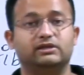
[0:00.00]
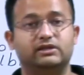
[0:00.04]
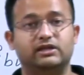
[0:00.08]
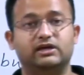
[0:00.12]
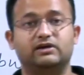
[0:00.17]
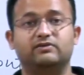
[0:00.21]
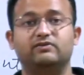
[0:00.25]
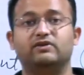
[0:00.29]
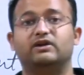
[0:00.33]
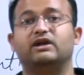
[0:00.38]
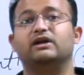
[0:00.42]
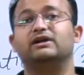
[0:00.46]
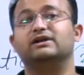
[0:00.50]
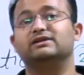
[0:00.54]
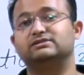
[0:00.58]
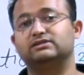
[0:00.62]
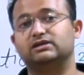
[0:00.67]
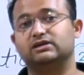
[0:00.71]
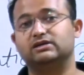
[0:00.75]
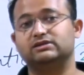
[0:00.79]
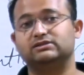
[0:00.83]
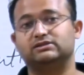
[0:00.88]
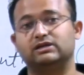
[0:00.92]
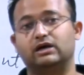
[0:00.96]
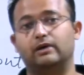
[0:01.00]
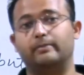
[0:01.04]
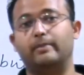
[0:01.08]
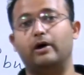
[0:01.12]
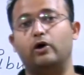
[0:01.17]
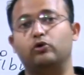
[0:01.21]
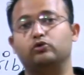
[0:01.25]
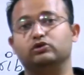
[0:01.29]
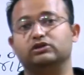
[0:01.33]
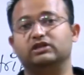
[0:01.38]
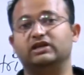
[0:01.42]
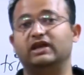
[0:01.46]
there we can discuss
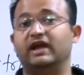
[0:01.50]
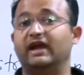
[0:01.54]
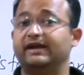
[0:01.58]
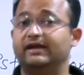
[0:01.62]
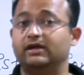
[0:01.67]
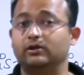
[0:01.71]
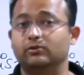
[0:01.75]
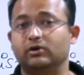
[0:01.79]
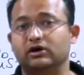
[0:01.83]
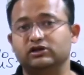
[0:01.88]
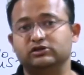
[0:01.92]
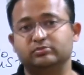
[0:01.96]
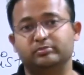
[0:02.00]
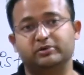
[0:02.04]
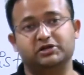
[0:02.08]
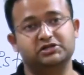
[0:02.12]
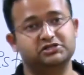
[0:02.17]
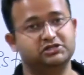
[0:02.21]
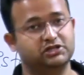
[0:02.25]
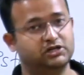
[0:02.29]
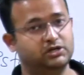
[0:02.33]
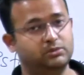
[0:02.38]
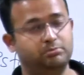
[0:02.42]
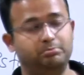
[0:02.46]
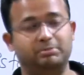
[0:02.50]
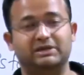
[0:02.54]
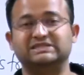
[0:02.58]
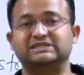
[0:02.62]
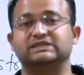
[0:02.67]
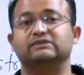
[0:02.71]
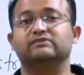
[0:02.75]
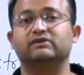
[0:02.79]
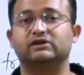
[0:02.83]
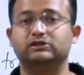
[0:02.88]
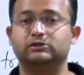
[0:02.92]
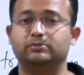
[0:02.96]
about the active earth pressure,
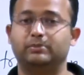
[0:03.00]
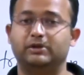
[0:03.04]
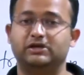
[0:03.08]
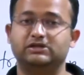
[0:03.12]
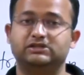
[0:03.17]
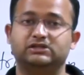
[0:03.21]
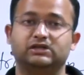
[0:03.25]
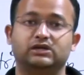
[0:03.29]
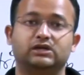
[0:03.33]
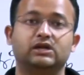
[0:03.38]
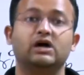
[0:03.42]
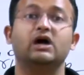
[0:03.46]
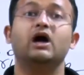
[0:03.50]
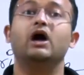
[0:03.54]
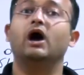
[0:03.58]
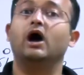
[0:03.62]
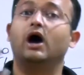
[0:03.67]
passive earth pressure,